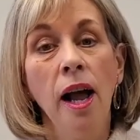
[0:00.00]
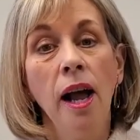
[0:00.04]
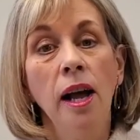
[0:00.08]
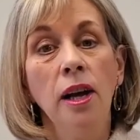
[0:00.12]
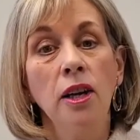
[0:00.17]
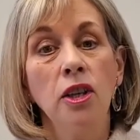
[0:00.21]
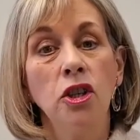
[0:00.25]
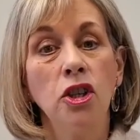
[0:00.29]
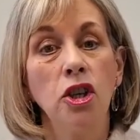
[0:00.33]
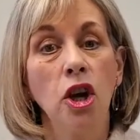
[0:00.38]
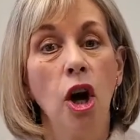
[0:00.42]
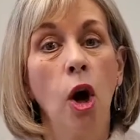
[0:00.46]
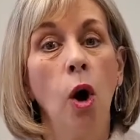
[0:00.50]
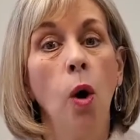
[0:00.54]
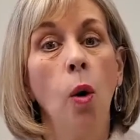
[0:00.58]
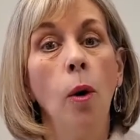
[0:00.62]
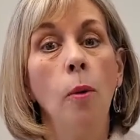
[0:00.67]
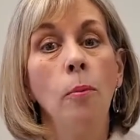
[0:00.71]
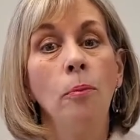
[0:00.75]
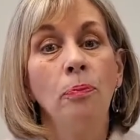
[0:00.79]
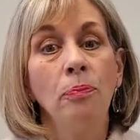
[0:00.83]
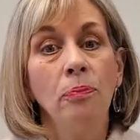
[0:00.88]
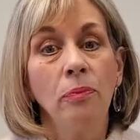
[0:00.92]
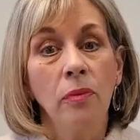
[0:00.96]
So
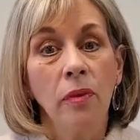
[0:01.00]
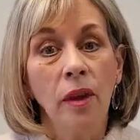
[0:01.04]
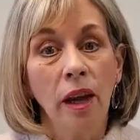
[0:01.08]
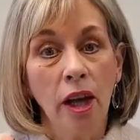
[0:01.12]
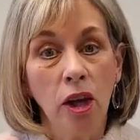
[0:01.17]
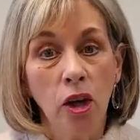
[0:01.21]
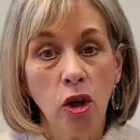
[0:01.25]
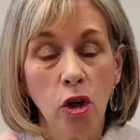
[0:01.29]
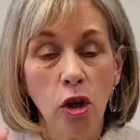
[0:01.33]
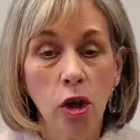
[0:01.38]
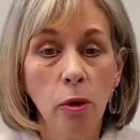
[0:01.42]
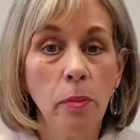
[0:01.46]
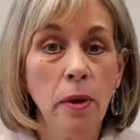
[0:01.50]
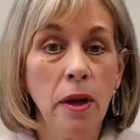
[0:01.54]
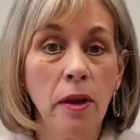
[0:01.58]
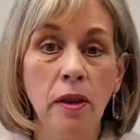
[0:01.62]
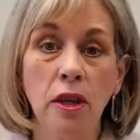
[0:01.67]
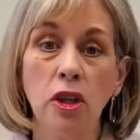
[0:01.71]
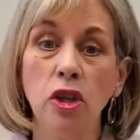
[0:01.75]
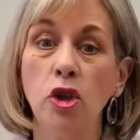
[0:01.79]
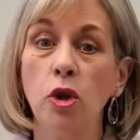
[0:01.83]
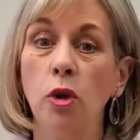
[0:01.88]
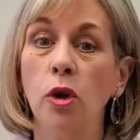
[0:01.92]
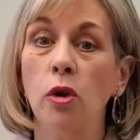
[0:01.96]
it could be
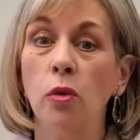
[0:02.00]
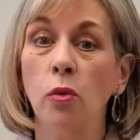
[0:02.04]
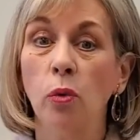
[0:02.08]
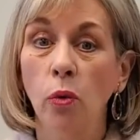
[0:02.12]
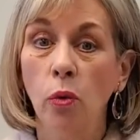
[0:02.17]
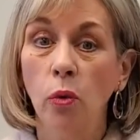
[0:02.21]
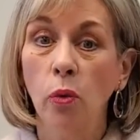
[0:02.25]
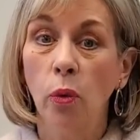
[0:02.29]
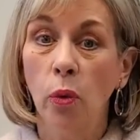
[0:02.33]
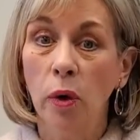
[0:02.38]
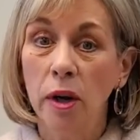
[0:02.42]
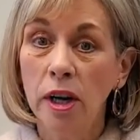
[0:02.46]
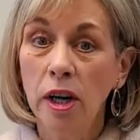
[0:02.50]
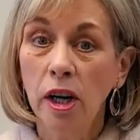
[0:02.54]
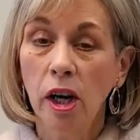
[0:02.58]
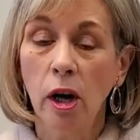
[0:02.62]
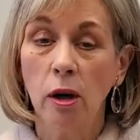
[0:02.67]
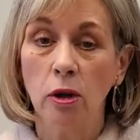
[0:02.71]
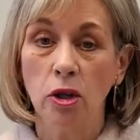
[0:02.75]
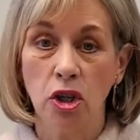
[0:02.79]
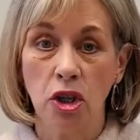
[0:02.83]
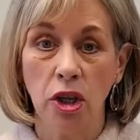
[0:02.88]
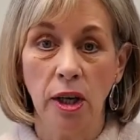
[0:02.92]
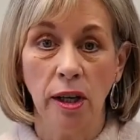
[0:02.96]
that you can
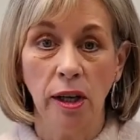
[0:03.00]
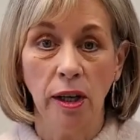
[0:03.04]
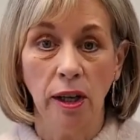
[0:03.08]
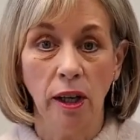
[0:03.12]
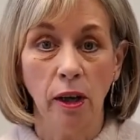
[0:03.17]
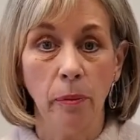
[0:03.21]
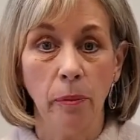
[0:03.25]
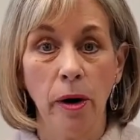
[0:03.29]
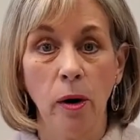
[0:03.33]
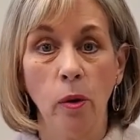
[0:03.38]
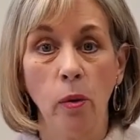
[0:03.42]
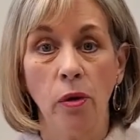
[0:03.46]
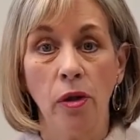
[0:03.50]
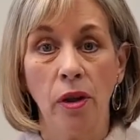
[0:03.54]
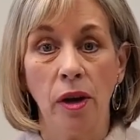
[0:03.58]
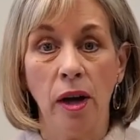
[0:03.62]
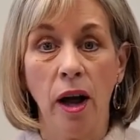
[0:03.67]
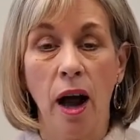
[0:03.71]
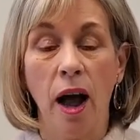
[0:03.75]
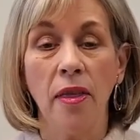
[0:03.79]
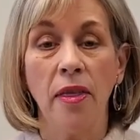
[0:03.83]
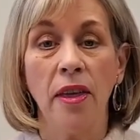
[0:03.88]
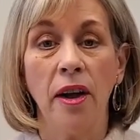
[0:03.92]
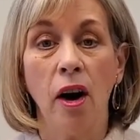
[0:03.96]
renegotiate a little bit with the
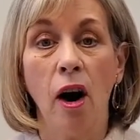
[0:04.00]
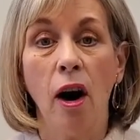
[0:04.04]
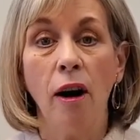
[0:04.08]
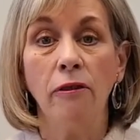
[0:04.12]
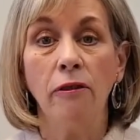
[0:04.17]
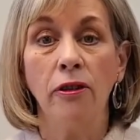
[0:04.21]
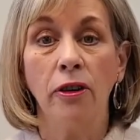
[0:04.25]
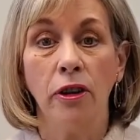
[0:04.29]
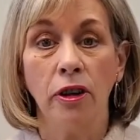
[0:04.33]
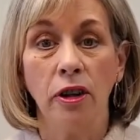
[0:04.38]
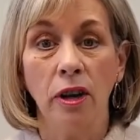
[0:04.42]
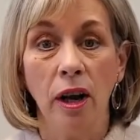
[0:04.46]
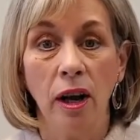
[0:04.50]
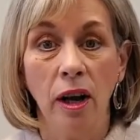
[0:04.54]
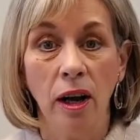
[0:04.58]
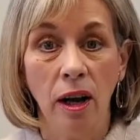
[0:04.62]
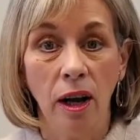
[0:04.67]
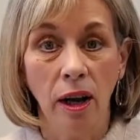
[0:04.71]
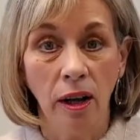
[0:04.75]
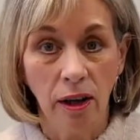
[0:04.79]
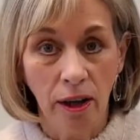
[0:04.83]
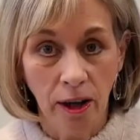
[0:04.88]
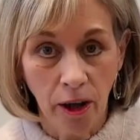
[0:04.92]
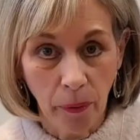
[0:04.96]
guy that offered
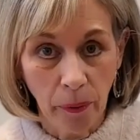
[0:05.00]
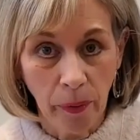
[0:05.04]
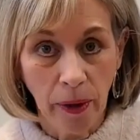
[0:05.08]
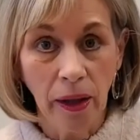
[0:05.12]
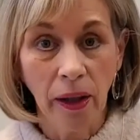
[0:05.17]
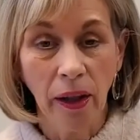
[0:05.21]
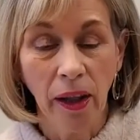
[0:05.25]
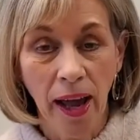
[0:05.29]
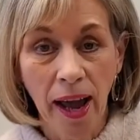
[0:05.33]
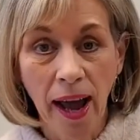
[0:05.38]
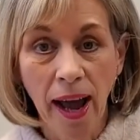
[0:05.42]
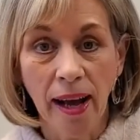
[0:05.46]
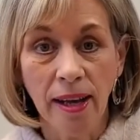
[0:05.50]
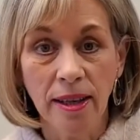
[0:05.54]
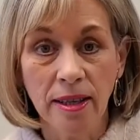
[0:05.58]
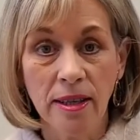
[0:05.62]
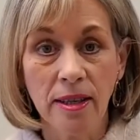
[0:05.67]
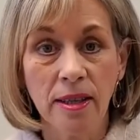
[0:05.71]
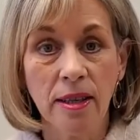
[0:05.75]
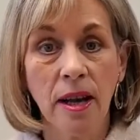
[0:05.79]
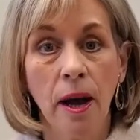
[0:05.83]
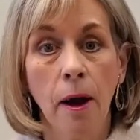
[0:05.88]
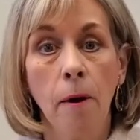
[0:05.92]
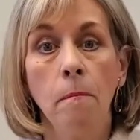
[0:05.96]
a little bit
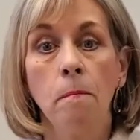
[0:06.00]
less,